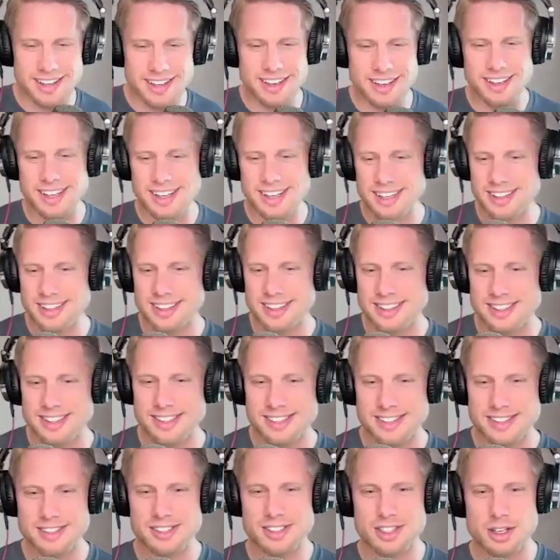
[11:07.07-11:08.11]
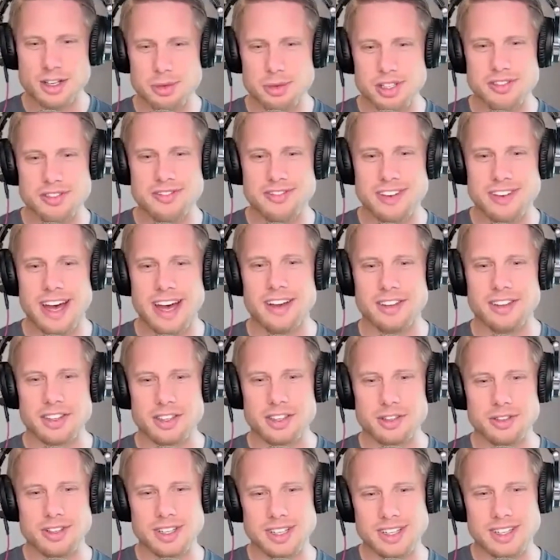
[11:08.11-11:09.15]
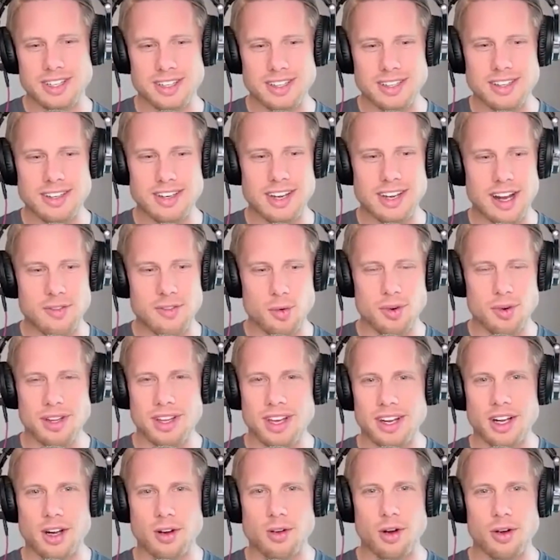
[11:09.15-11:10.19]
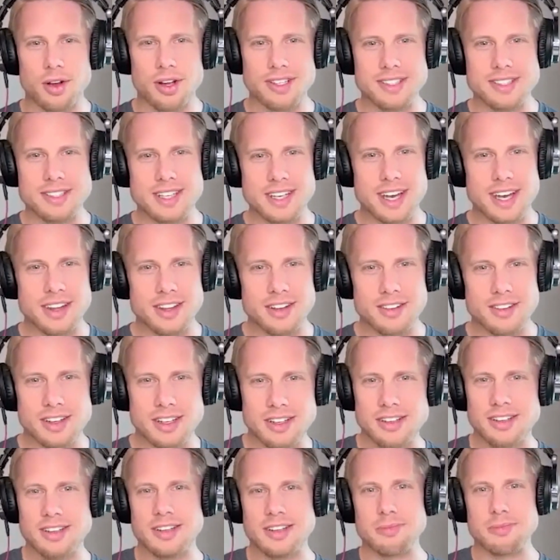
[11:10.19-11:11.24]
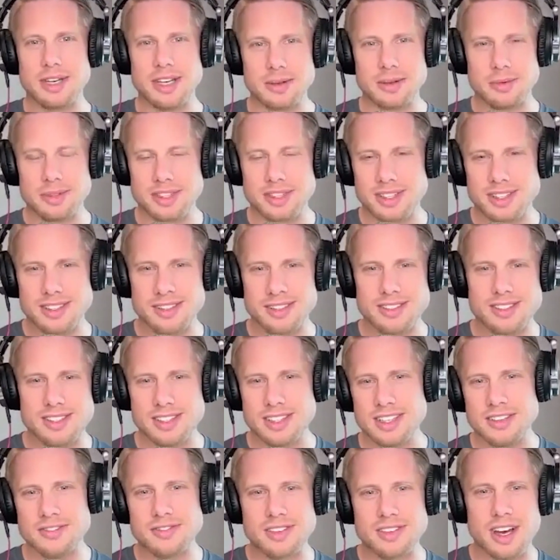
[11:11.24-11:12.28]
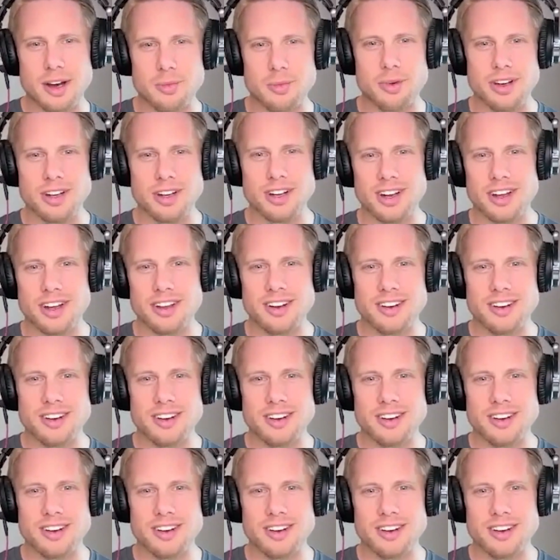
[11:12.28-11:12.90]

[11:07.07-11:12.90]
Yeah, there's there's so much value in everyone kind of growing together and, and being right. able to to lift well, up one another.